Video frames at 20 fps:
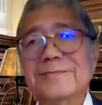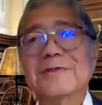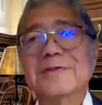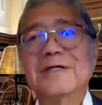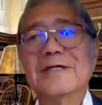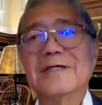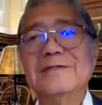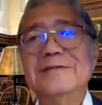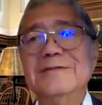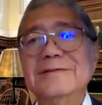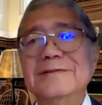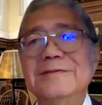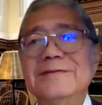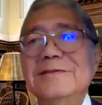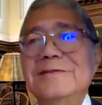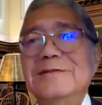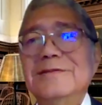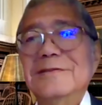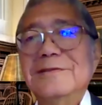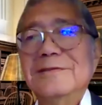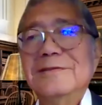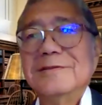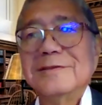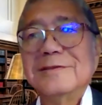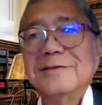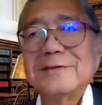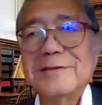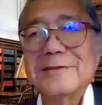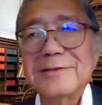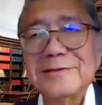Glenn,
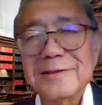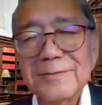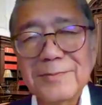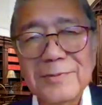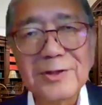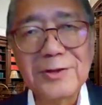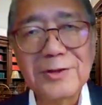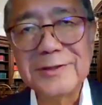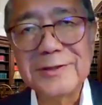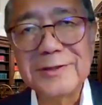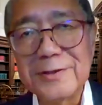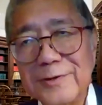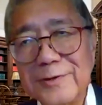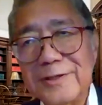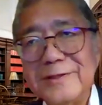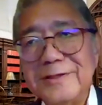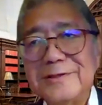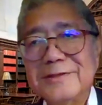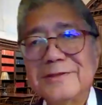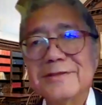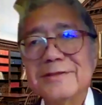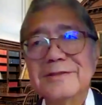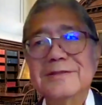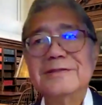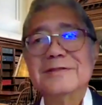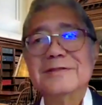some closing remarks?